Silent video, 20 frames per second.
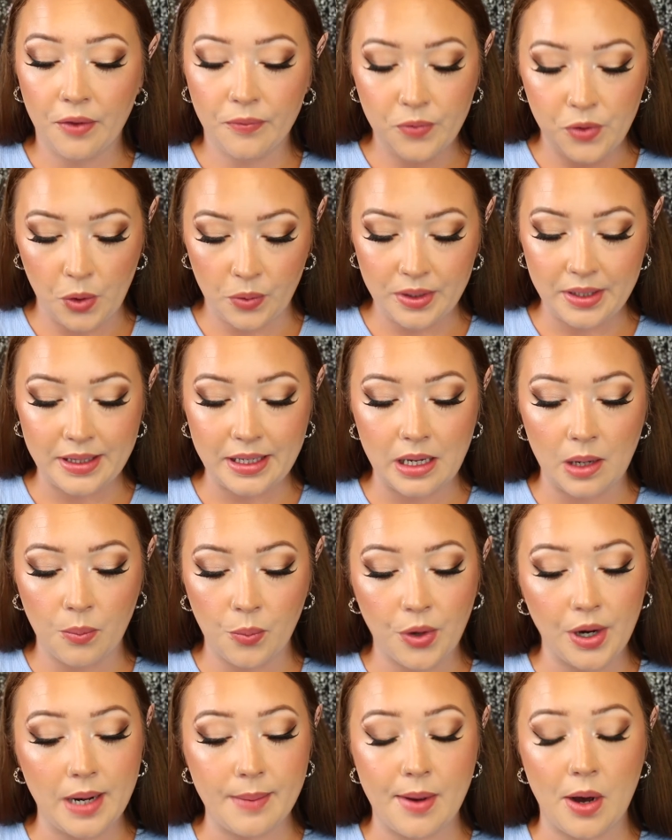The only thing I'm
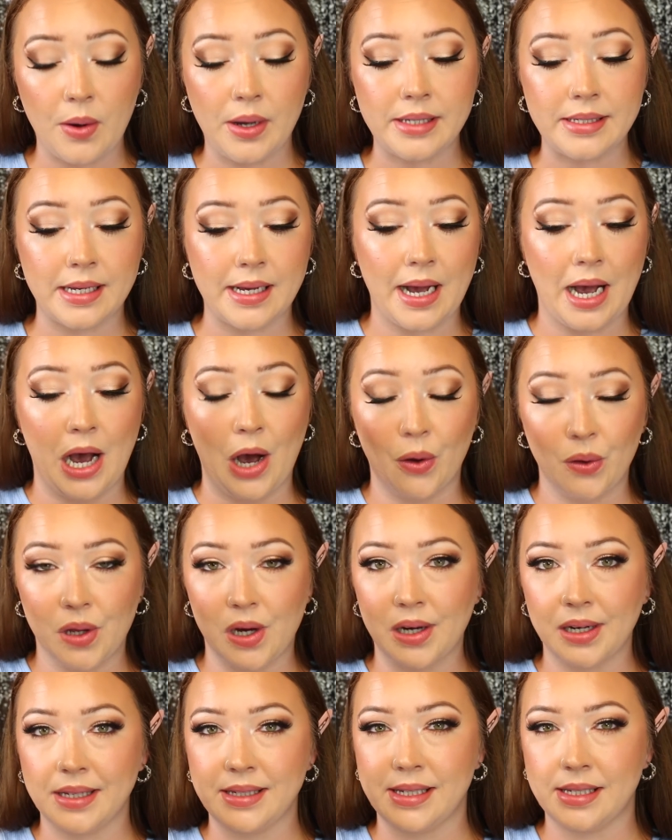worried about is how
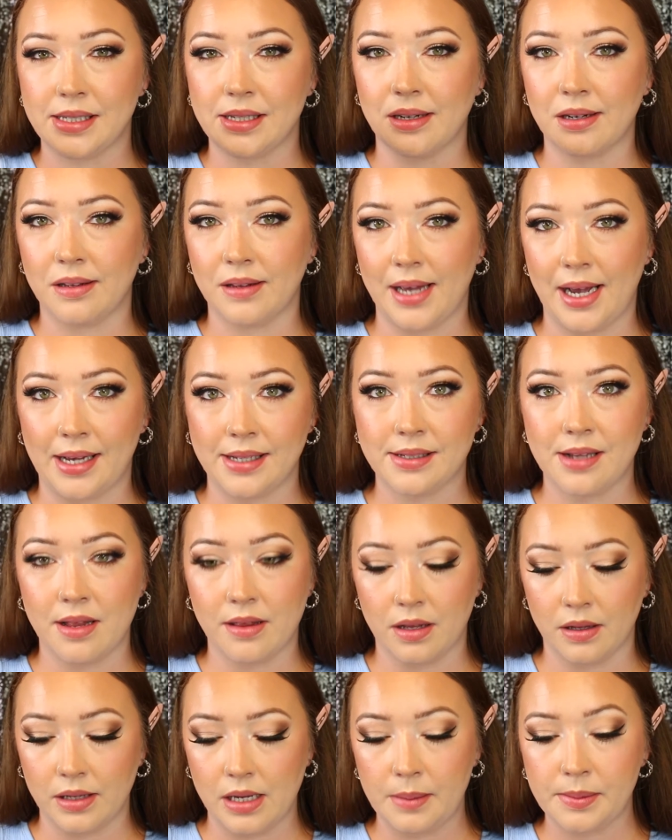long is this going to last on
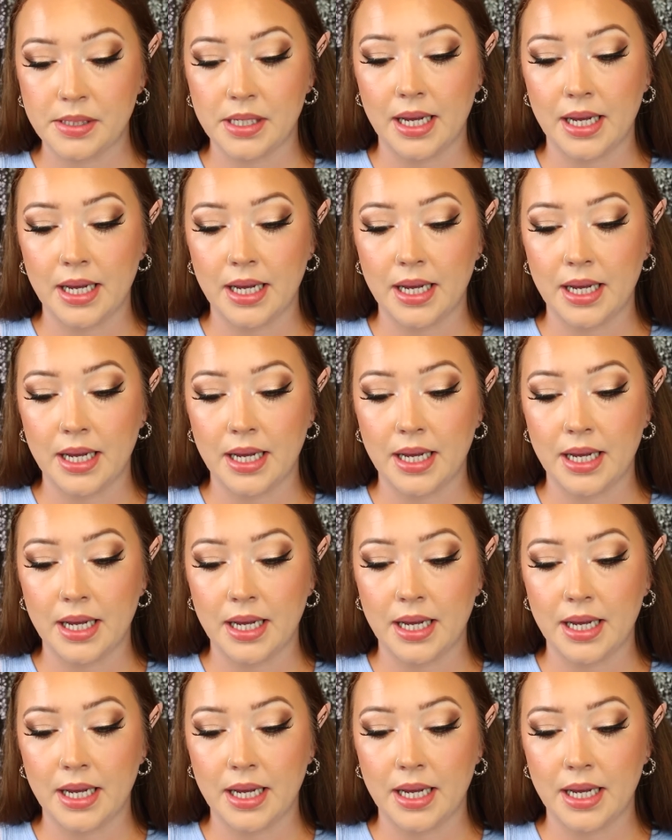the lips?